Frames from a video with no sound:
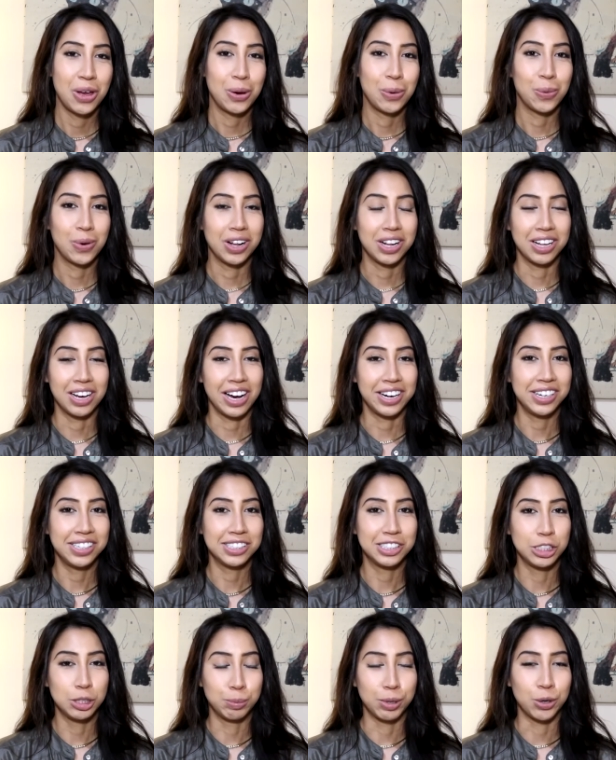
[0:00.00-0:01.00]
Well, I did a
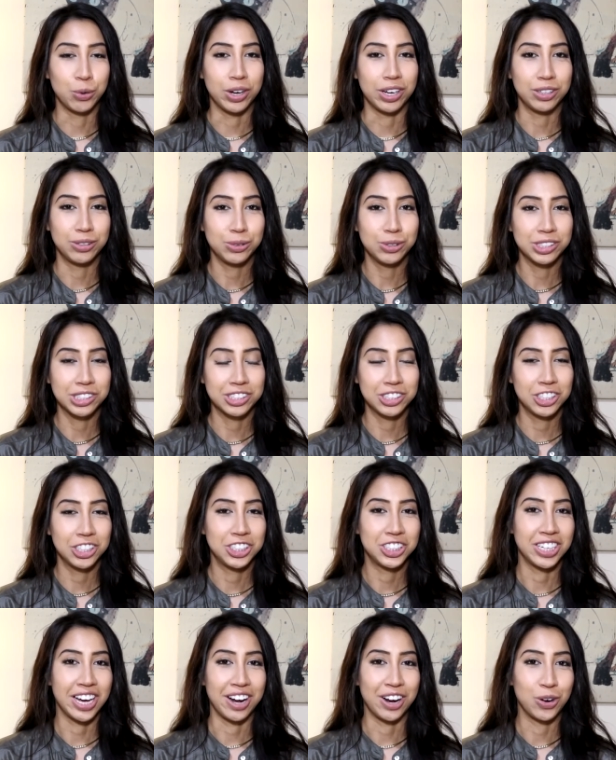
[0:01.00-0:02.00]
super quick Google
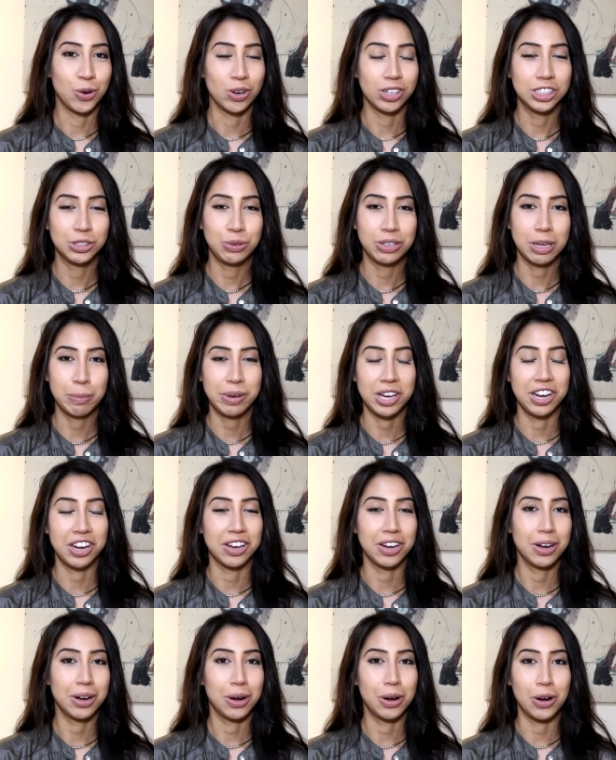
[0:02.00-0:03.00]
search, and according to
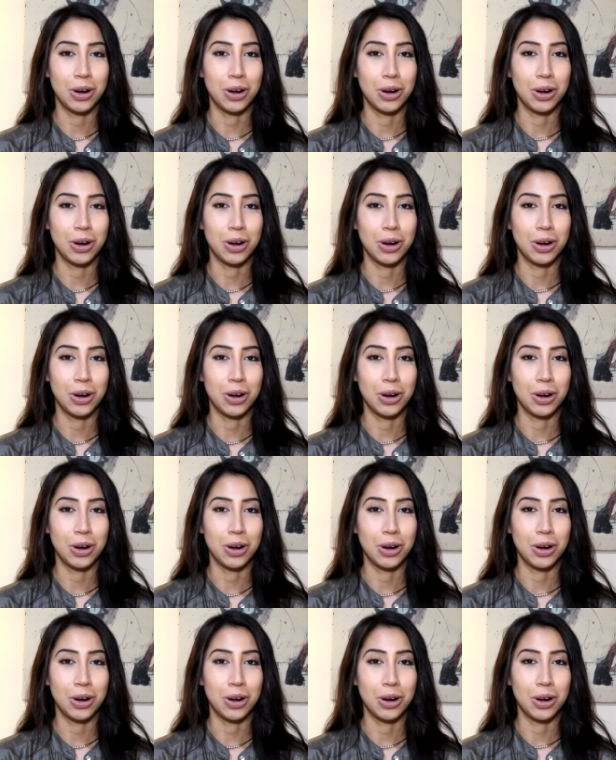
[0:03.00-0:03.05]
Wikipedia,